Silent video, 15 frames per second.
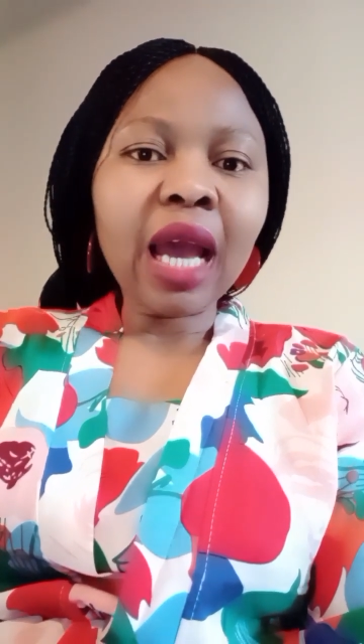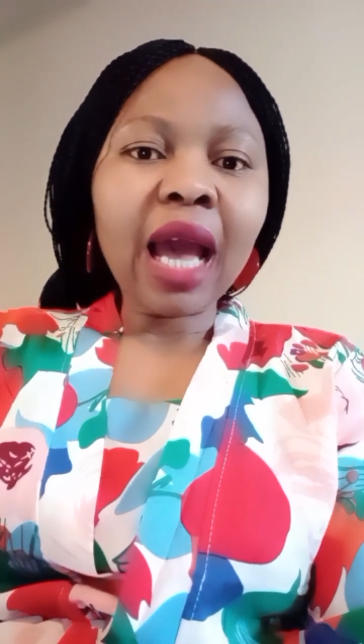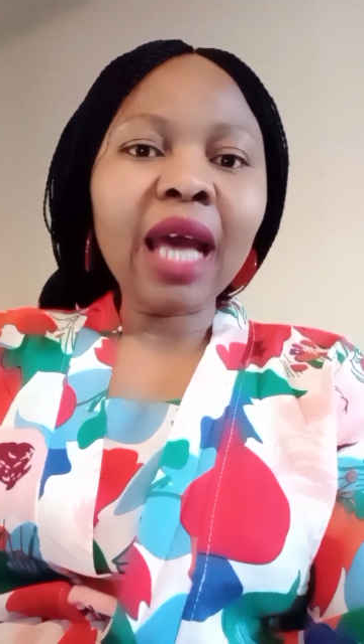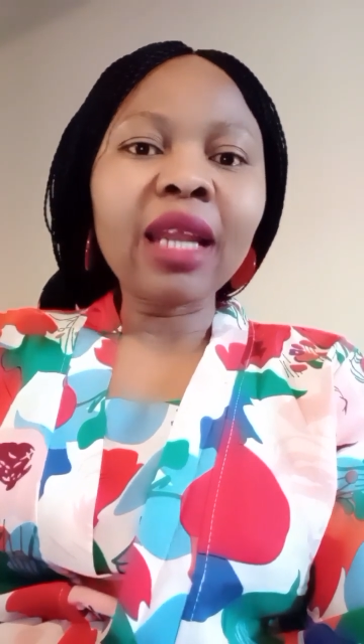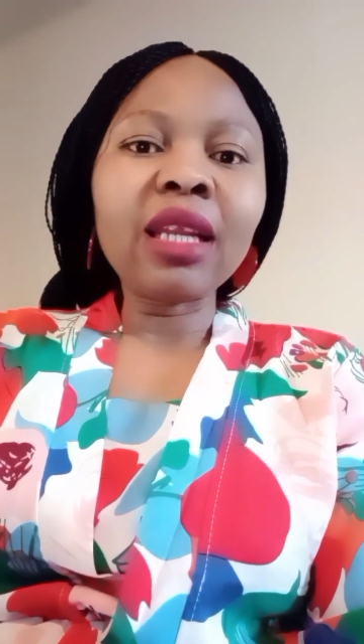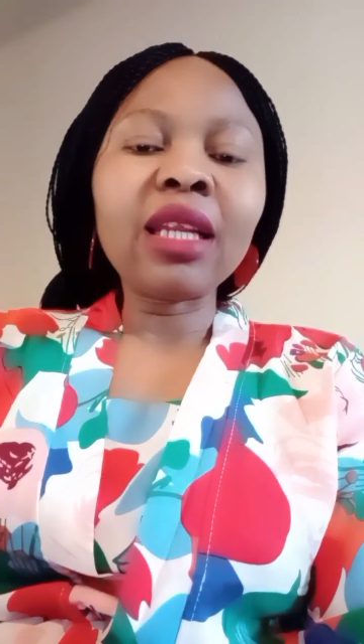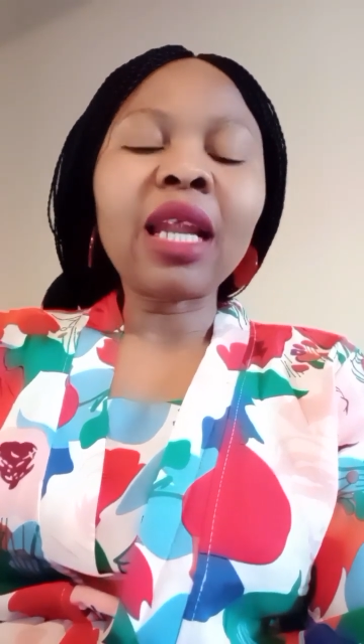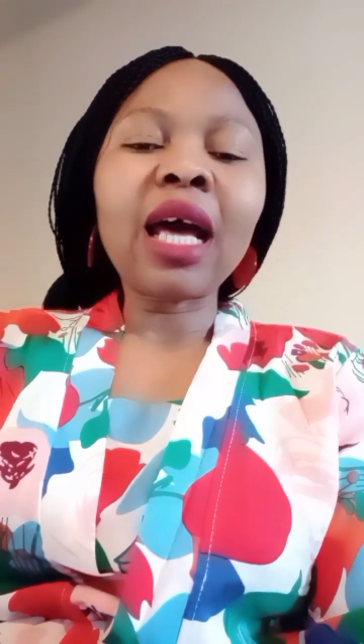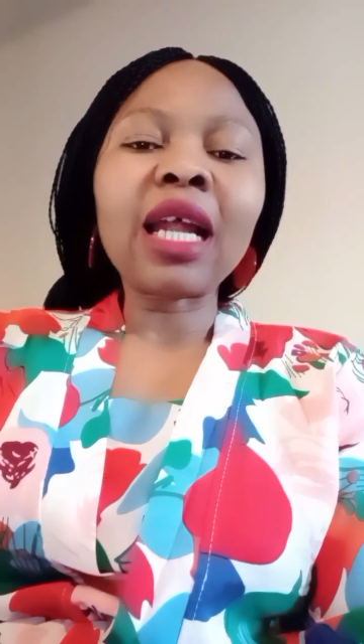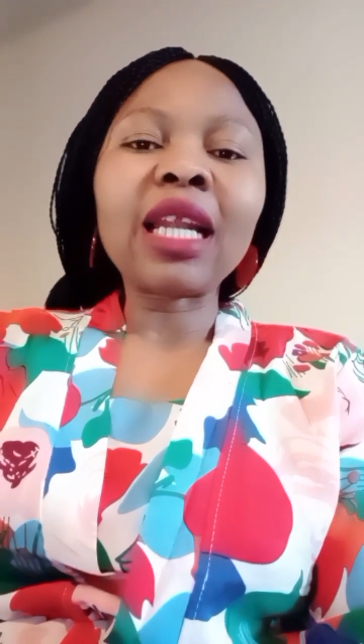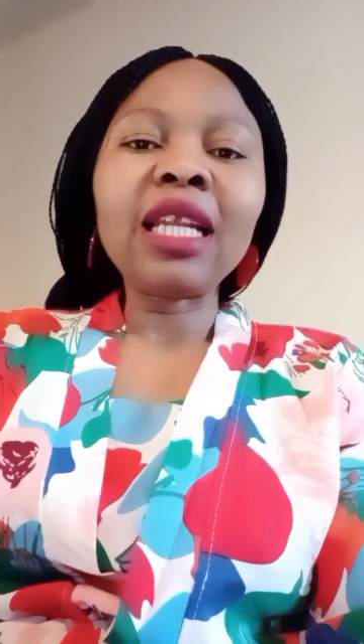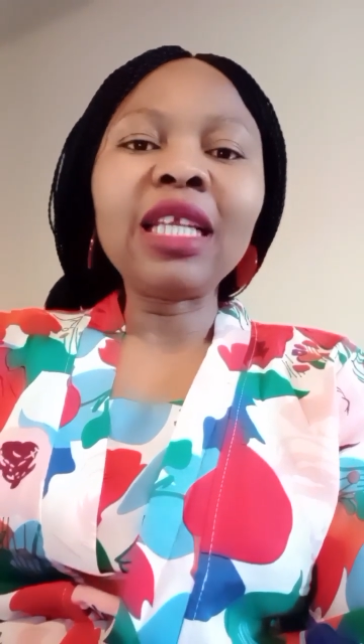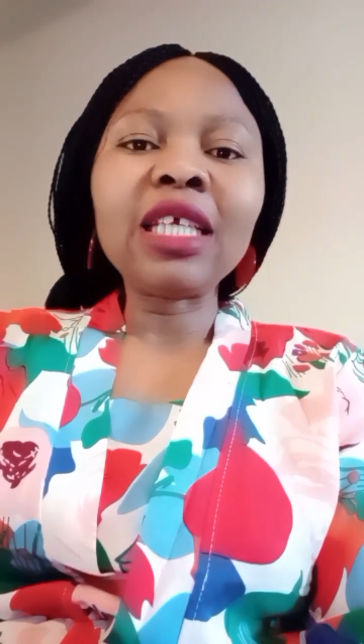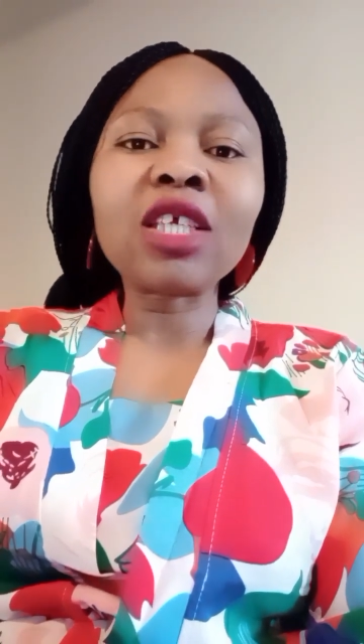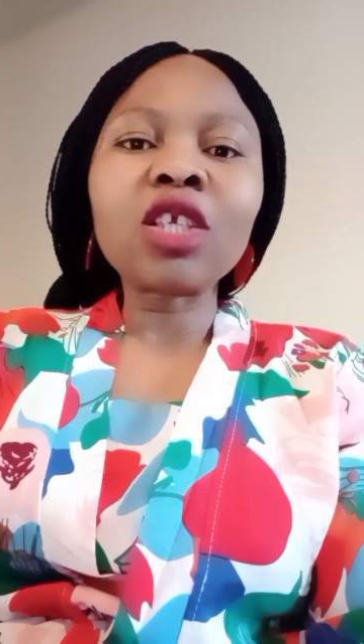and
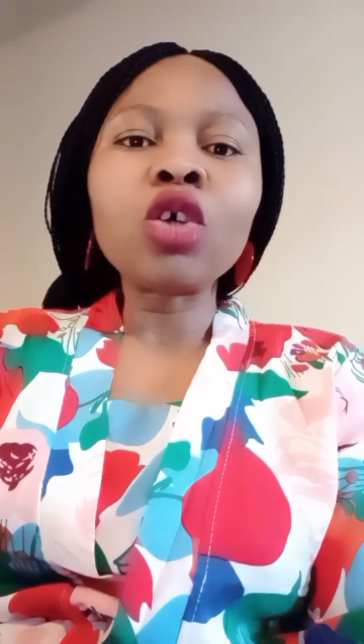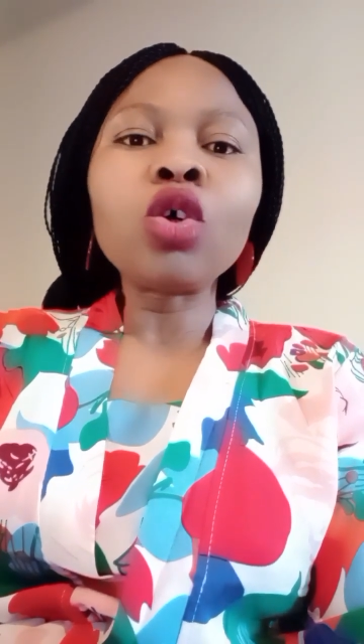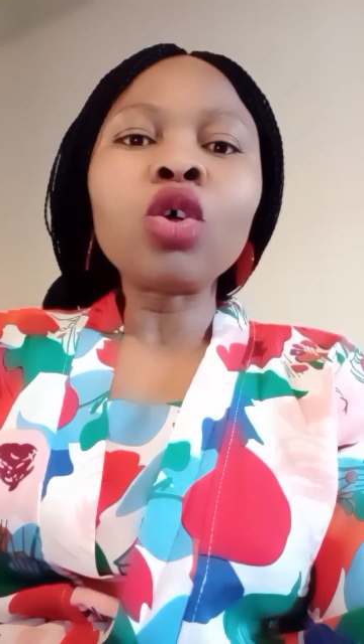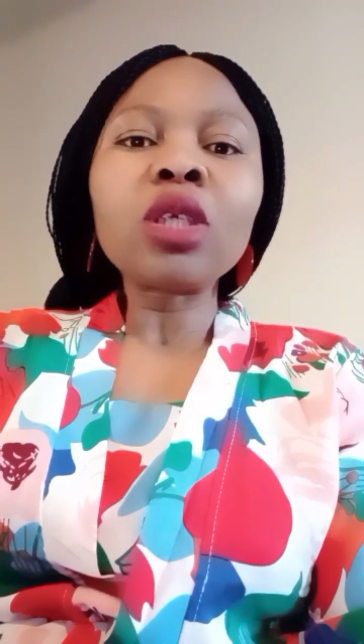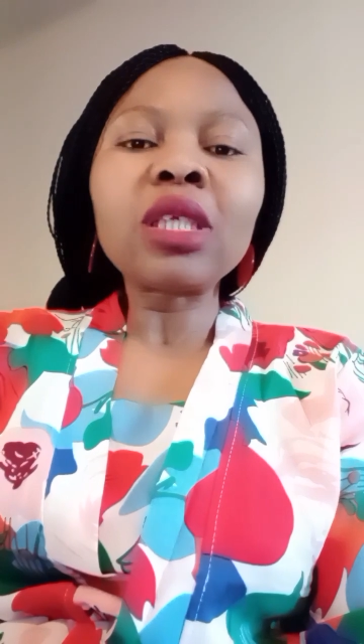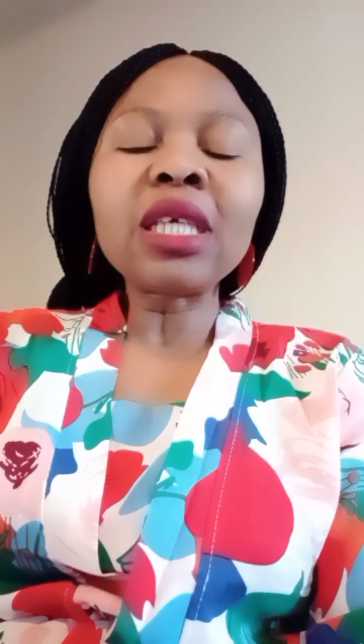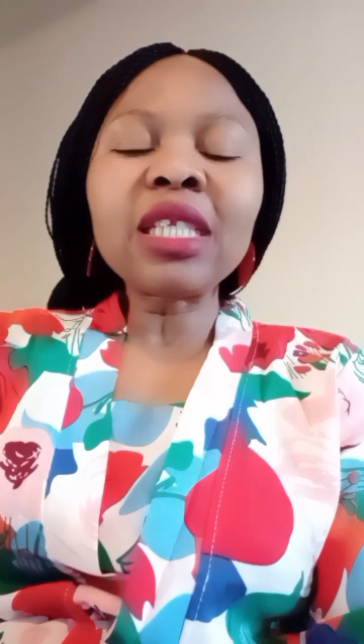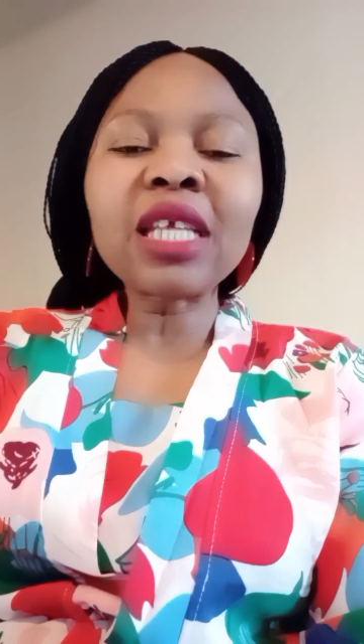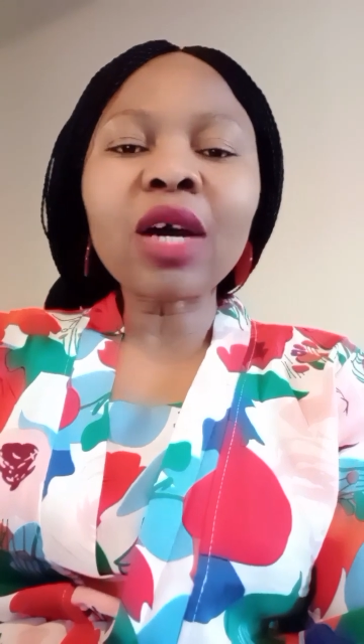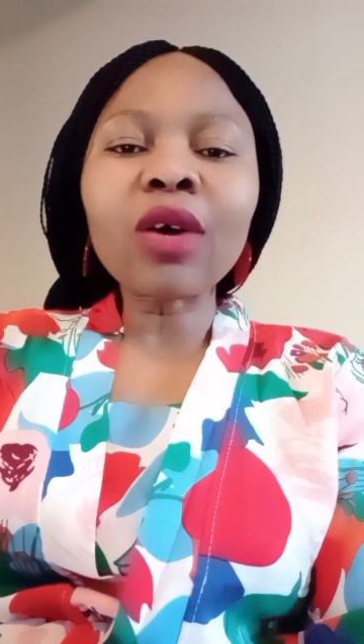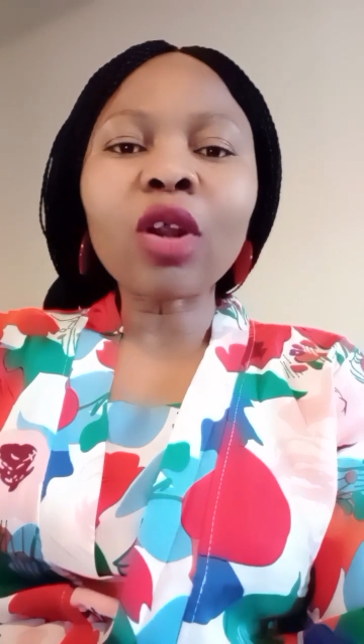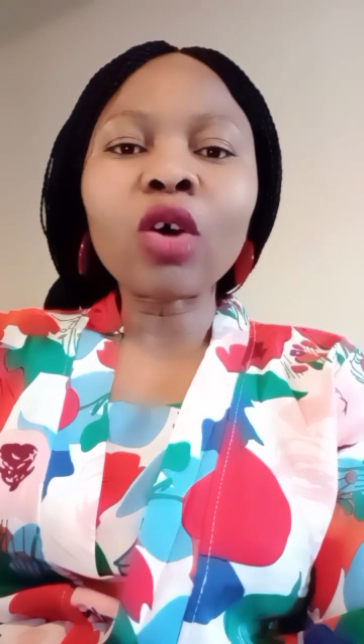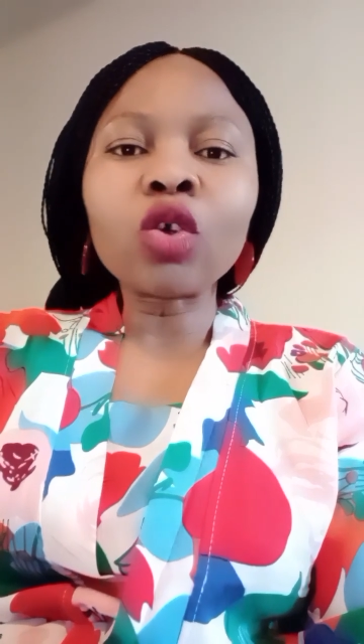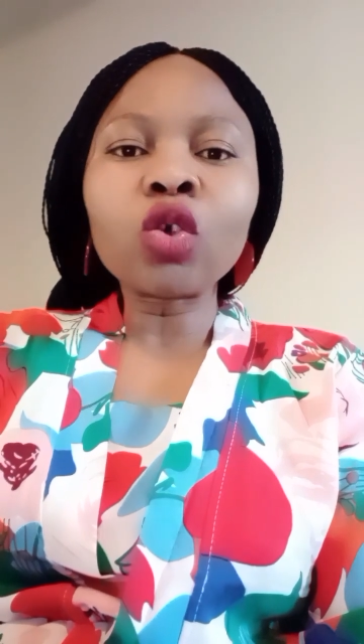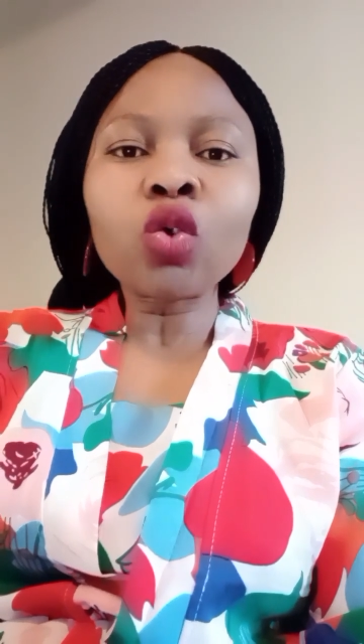at least sit
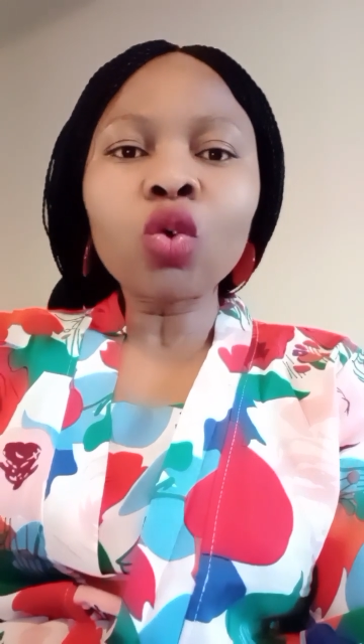down and